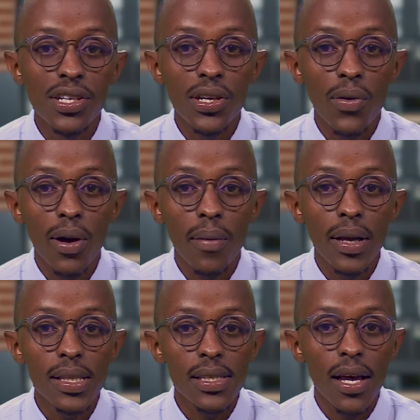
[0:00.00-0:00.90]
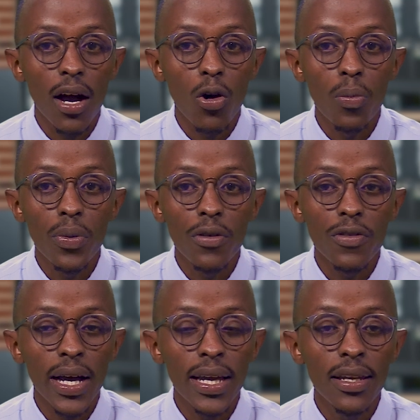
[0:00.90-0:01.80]
Entry requirements, a
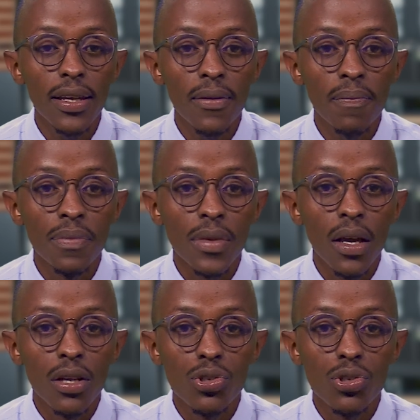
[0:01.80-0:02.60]
copy of ID,